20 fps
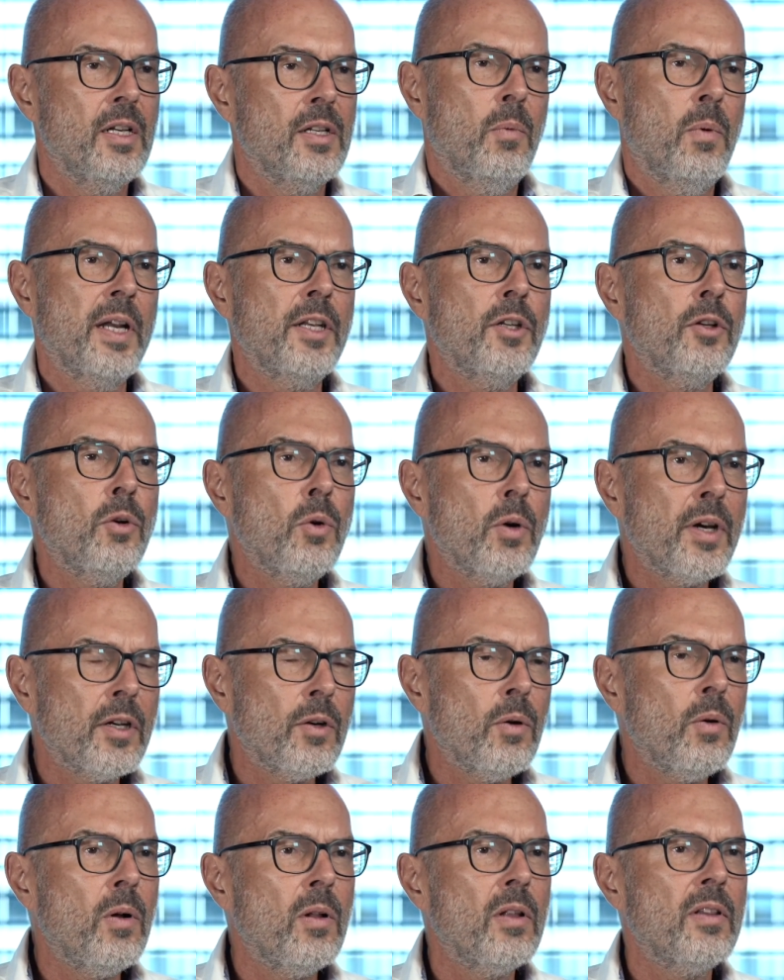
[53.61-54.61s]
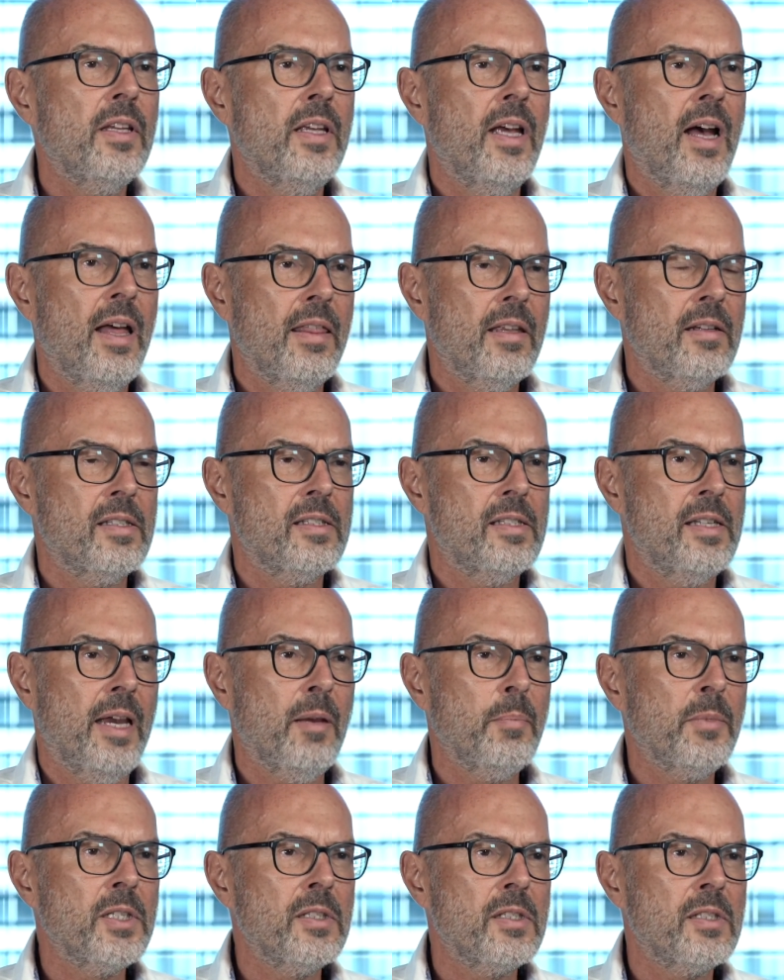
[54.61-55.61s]
When you look at all the other
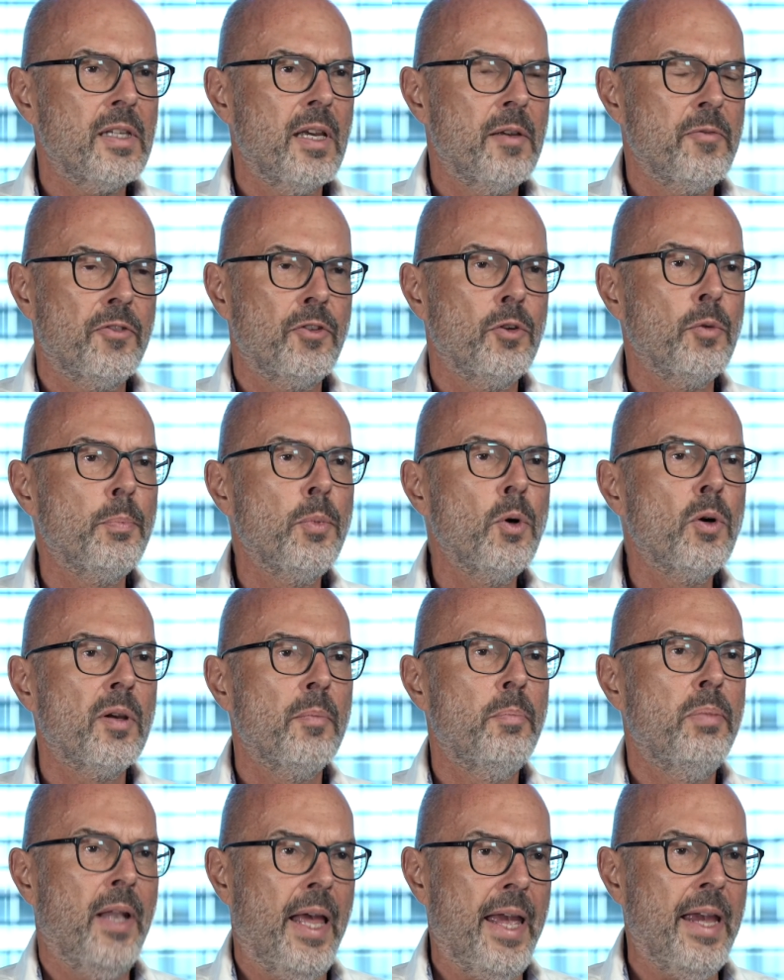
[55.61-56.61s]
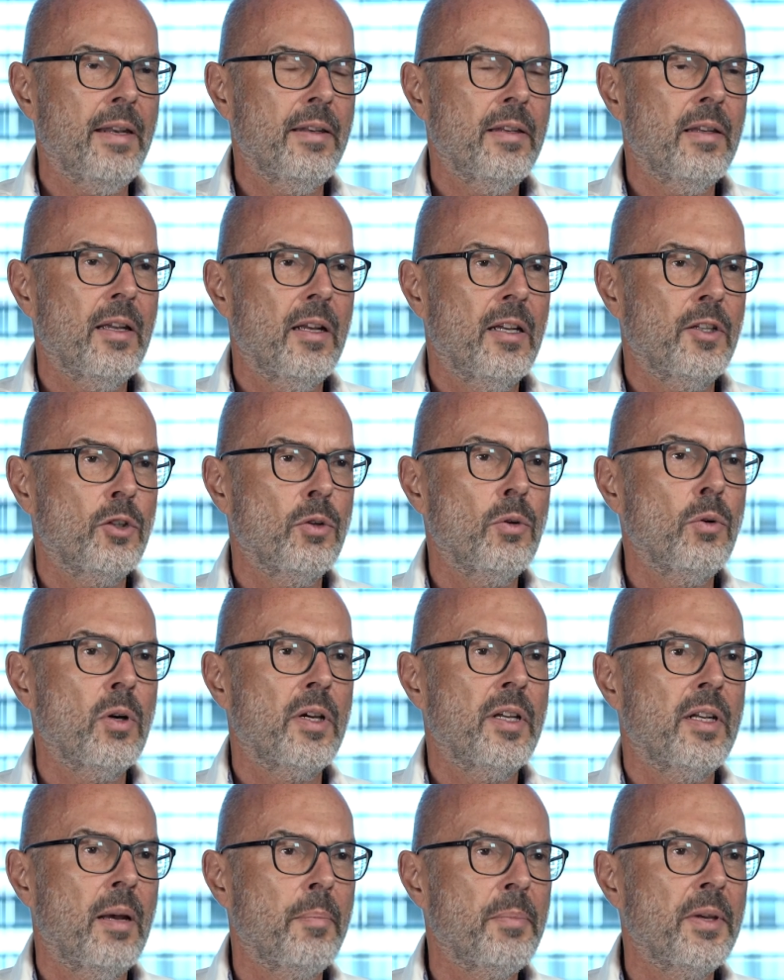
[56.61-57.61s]
segments, if you book a plane, you
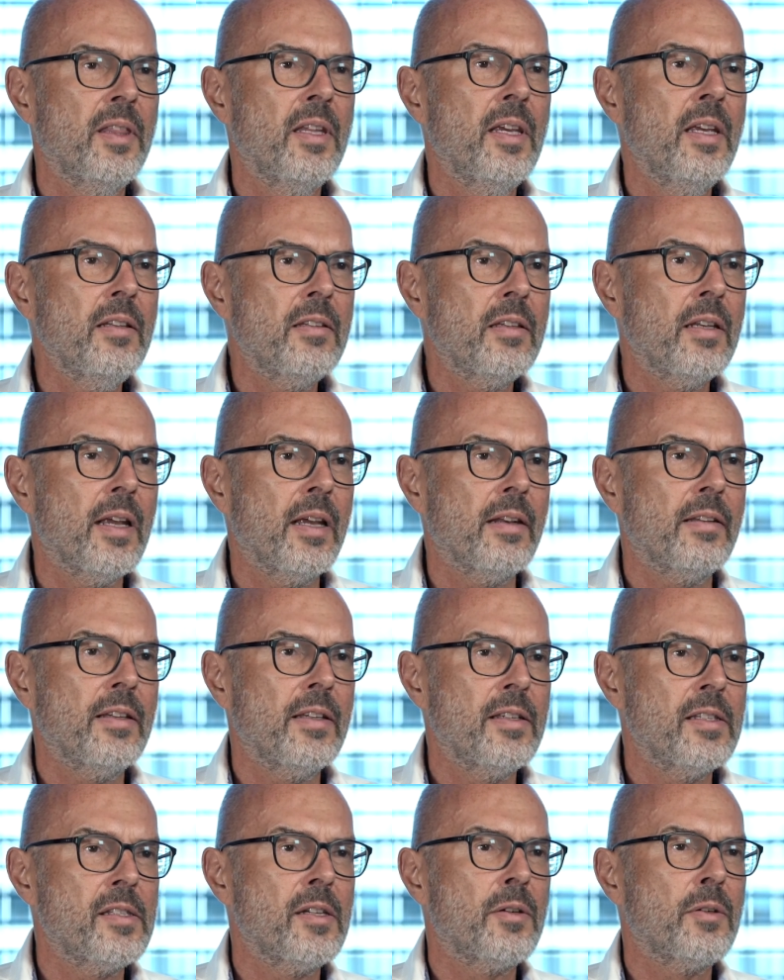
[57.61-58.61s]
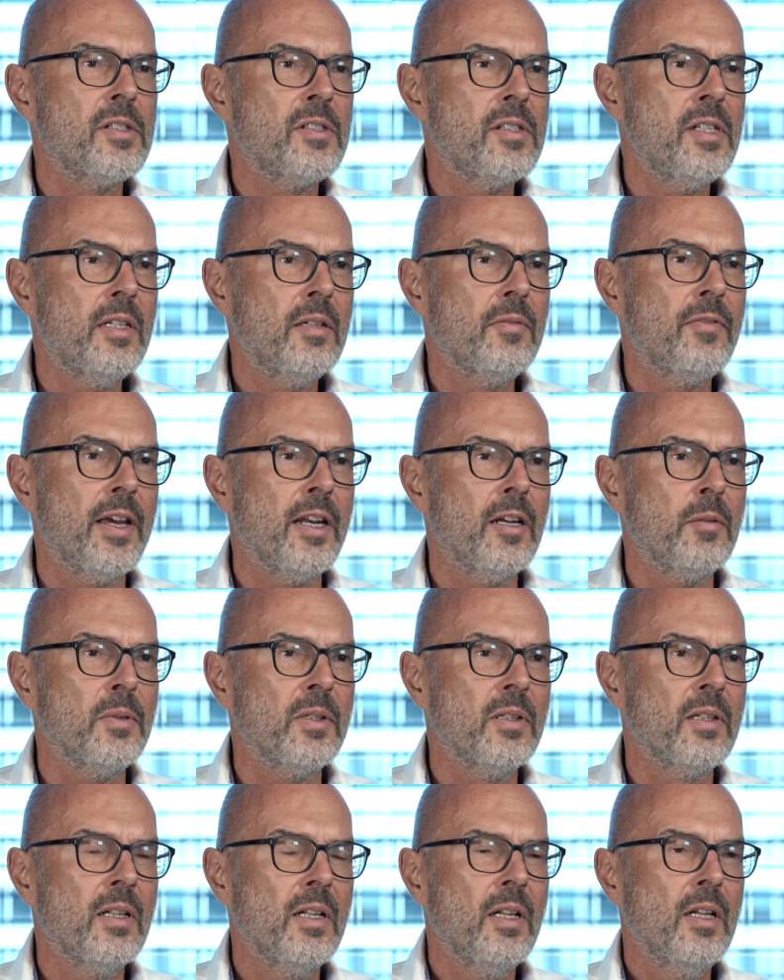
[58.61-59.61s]
look it up in the internet. Is there a seat
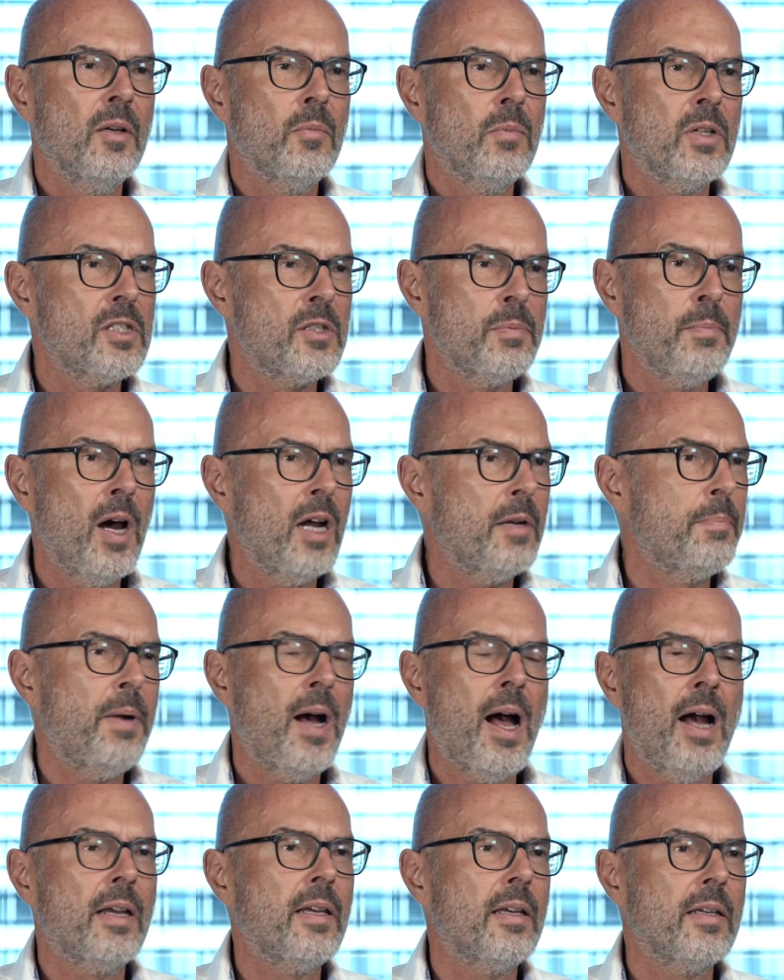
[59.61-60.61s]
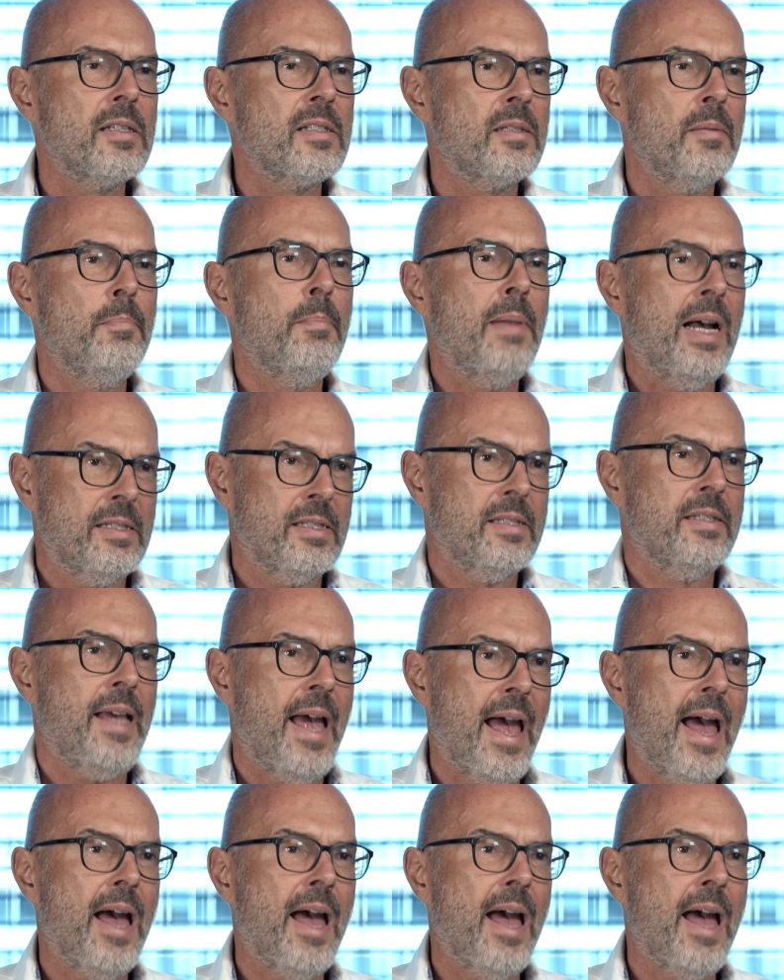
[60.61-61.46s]
available? But smart parking is a must